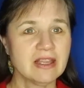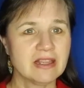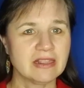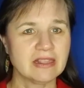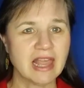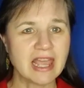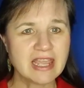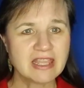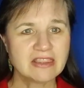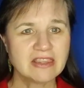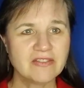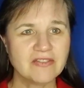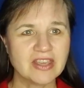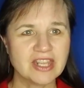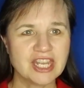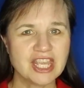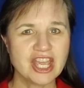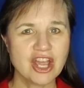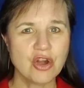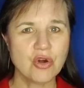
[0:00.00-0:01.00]
Like the
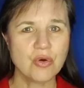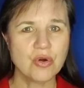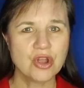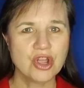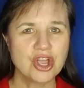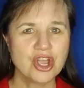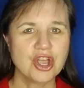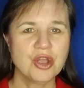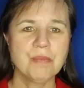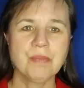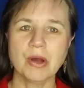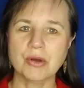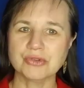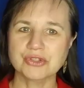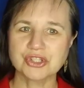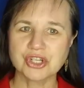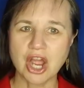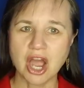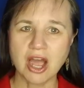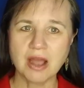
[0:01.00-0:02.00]
video,
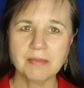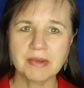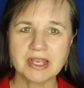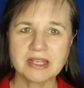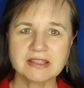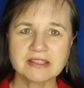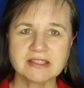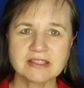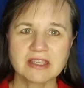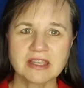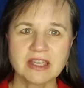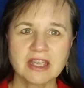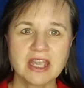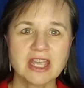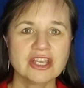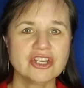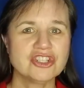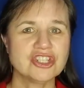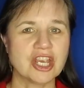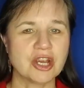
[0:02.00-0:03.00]
post comments,
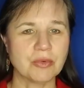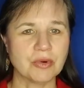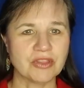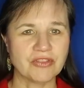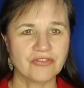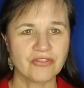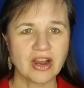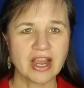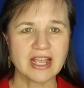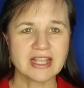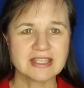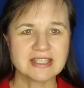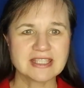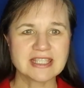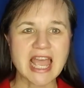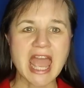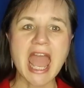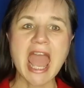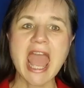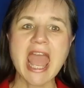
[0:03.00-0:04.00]
share with friends,
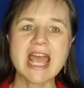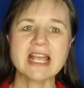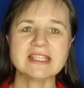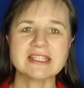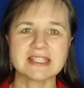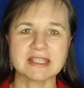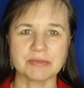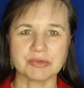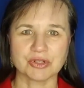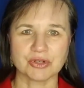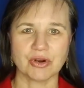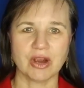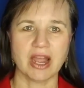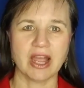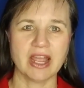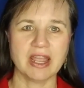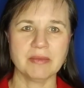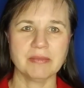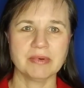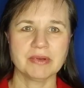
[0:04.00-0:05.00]
and
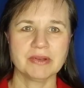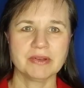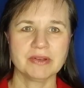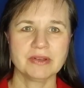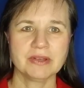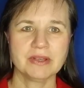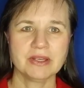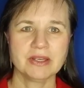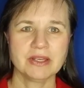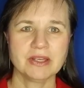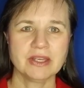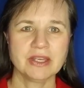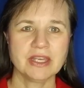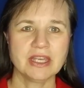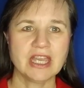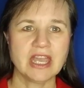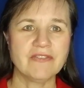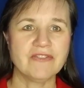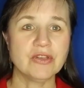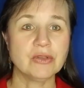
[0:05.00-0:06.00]
subscribe.
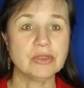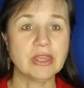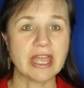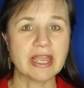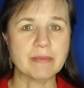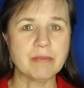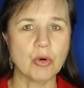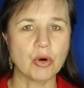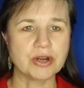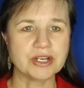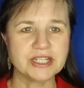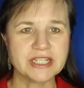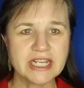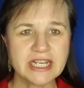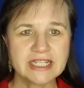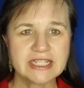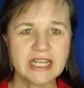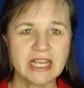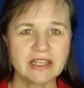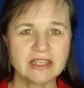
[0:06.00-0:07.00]
If you'd like more
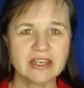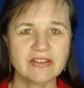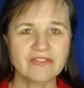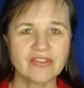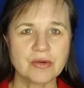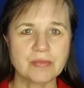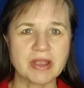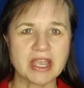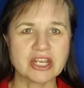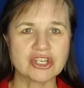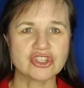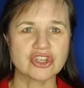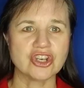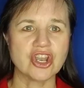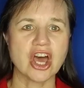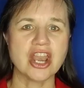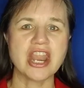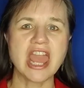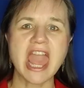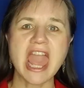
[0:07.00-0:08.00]
detailed information
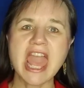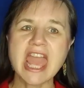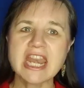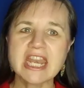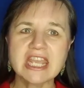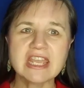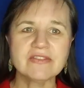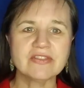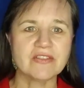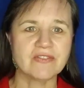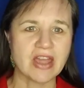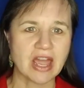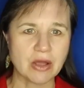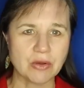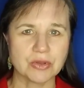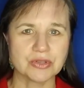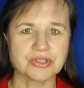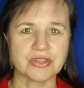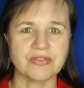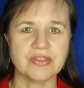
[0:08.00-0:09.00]
on any of the
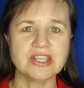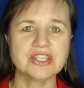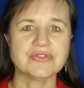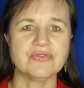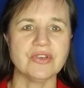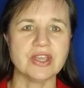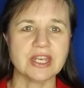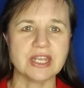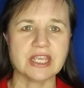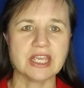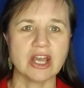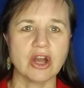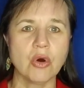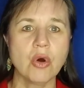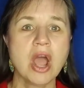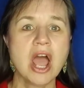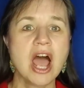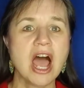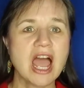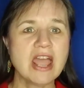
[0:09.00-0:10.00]
vowels in this
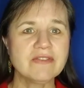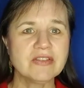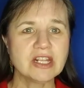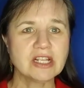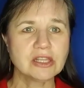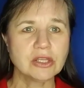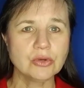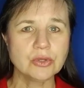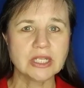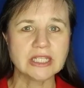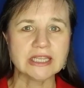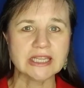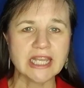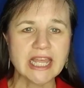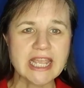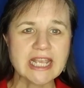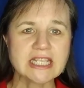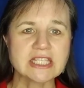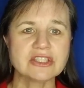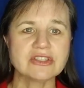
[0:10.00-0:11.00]
video, I've included
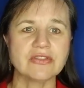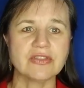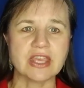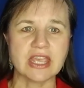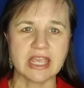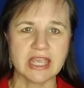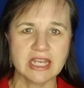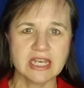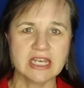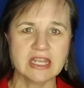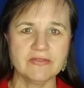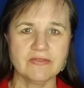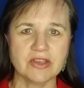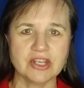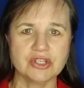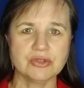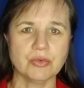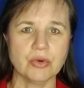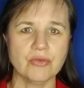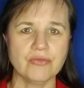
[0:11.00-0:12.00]
links to the
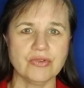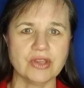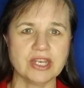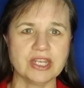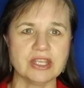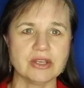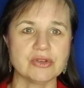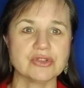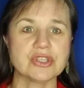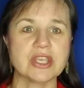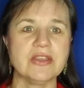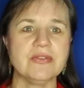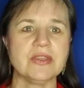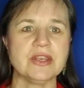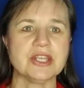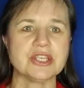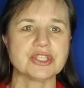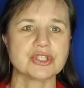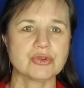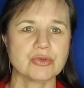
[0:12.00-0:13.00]
individual videos in the
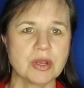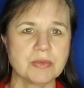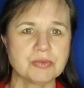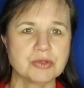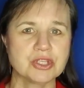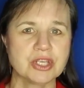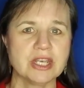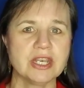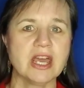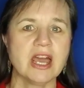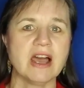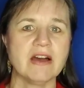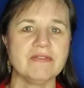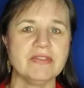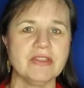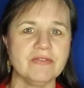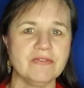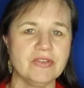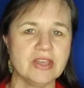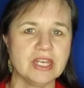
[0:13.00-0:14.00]
description of
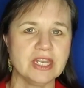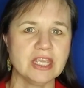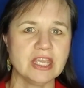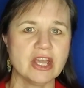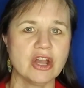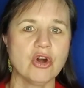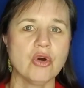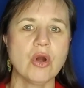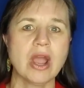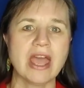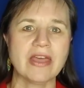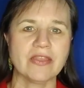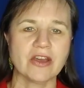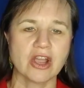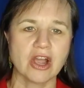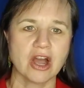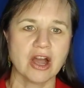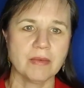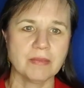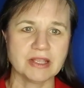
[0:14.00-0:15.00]
the video and the
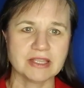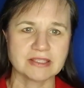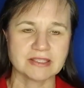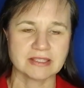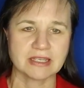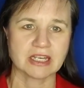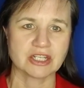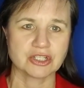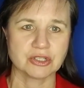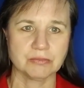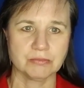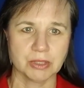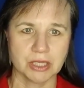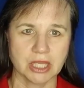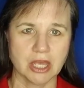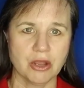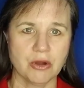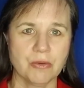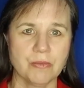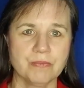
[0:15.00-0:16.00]
comments section
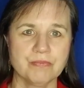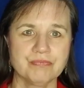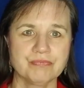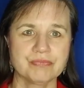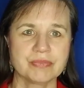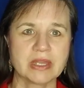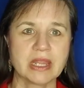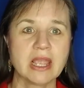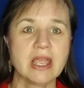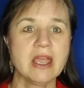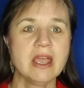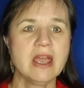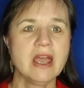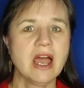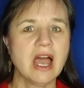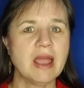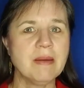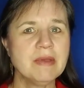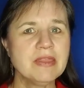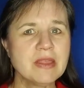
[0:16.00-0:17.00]
below.
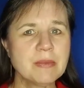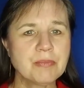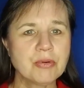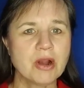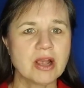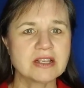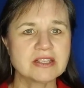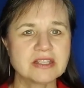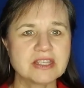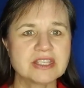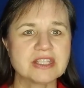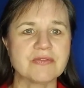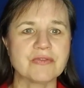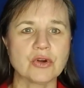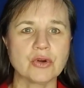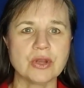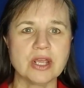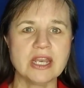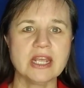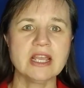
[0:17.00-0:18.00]
I'm in the process of
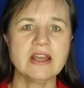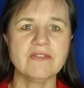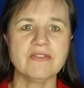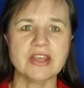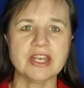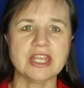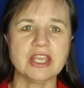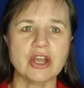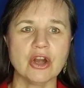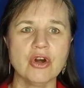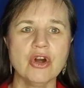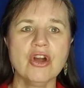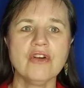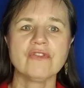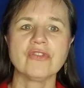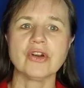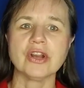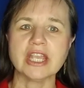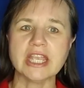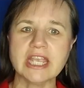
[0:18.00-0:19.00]
creating a video
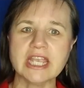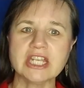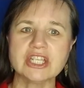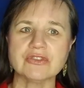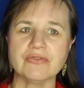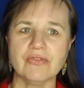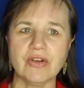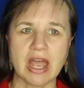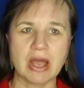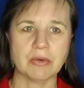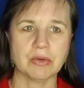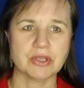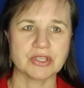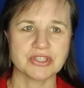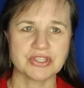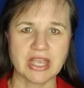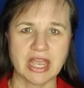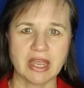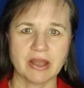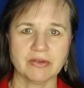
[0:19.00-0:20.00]
for each vowel
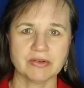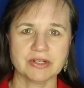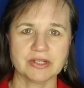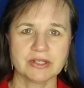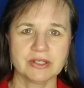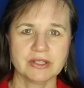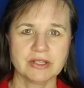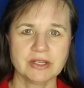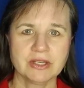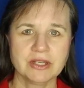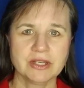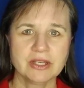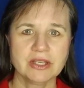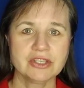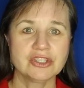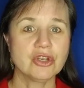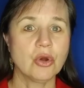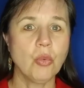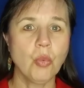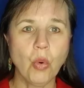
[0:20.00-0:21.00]
sound.
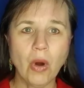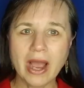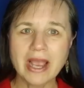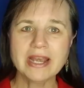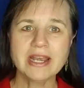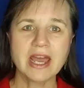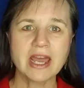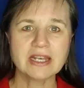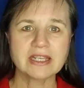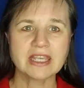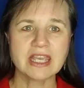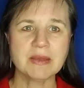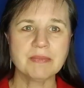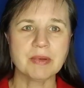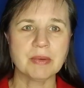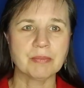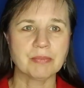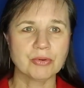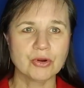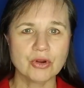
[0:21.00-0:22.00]
So why not keep
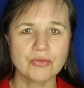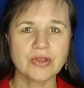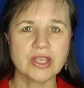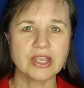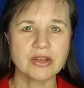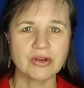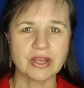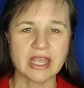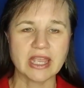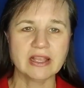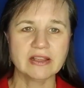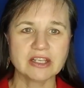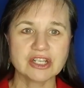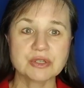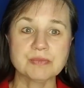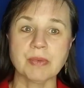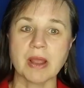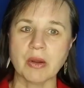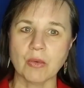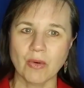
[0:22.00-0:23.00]
improving your English
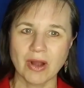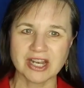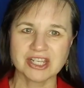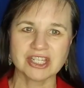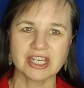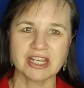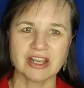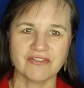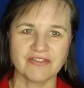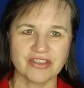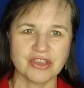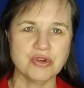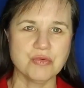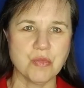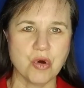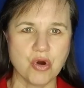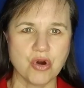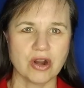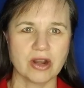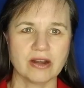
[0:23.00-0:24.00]
by watching a few
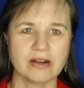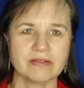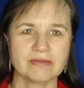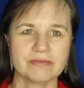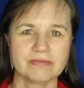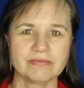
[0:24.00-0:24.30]
more?